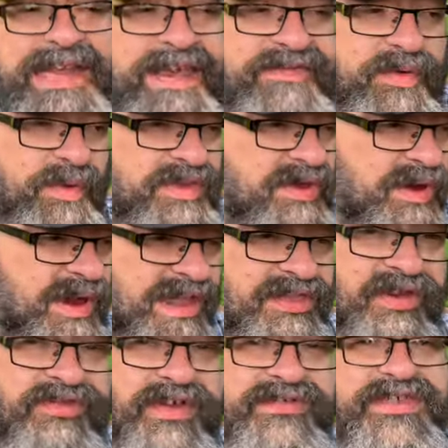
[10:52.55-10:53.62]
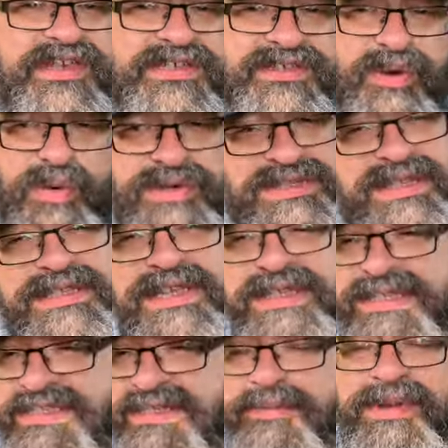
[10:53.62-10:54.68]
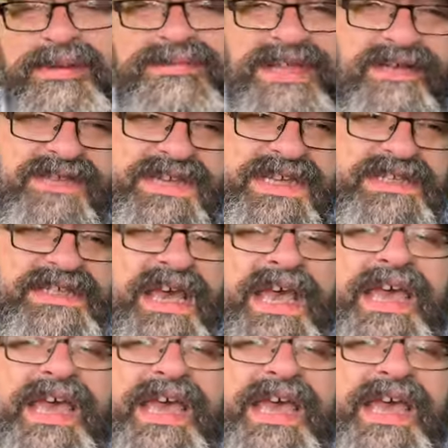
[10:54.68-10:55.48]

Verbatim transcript: even when they're in their 50s or 60s and sometimes 70s